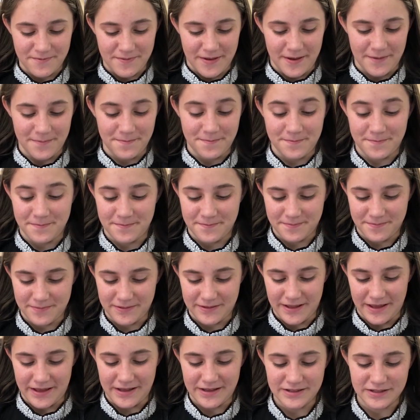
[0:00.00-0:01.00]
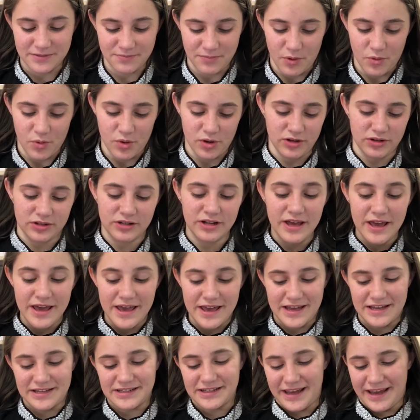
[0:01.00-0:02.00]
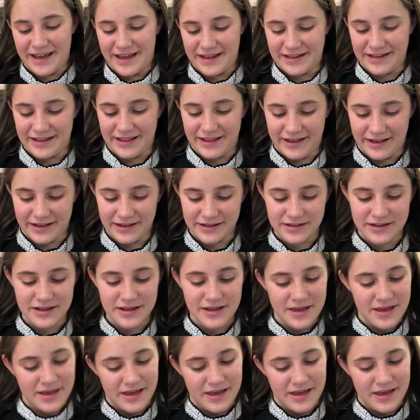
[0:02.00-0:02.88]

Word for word: My place, my world, is Candyland.